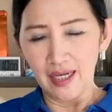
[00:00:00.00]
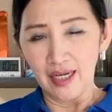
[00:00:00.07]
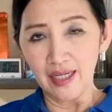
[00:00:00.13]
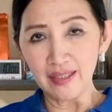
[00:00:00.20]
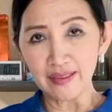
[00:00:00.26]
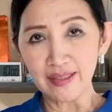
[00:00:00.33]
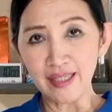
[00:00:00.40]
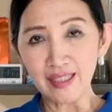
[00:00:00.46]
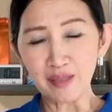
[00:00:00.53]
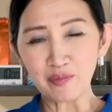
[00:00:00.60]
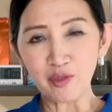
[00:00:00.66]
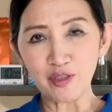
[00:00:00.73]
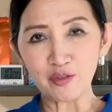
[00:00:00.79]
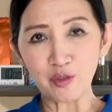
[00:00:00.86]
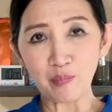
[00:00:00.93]
And then I'm
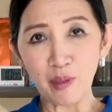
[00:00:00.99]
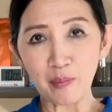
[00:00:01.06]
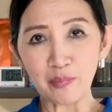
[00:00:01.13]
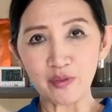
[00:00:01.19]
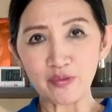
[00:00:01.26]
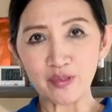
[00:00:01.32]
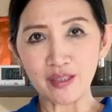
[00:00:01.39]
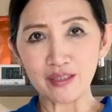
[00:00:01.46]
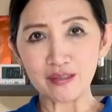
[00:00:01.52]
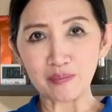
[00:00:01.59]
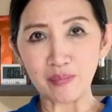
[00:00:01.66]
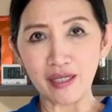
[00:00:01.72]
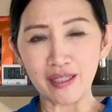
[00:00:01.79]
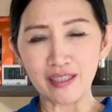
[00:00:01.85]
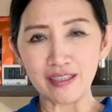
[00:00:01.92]
going to pop this in
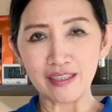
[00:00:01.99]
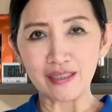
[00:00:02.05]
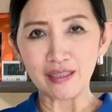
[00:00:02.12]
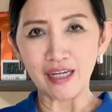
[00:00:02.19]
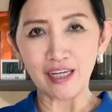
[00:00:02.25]
my